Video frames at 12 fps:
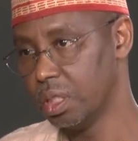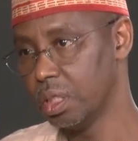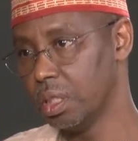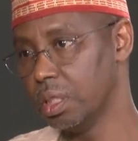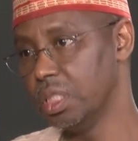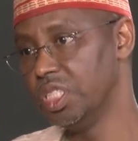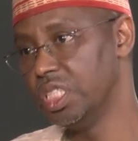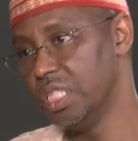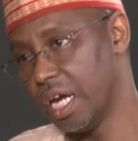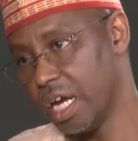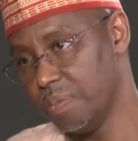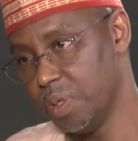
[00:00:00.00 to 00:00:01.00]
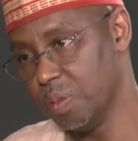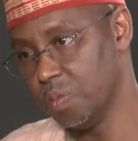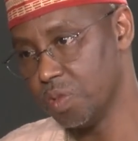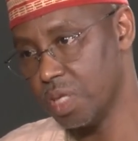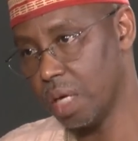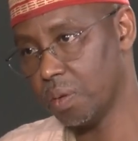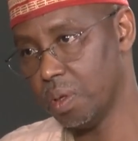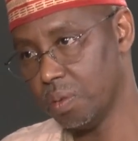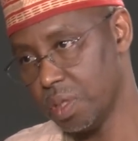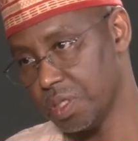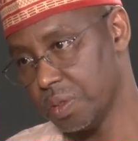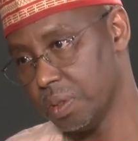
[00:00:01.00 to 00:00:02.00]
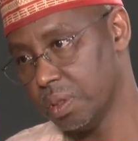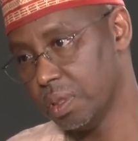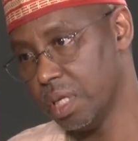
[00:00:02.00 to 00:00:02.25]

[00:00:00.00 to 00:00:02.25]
uh, engineer Rabiu Musa Kwankwaso.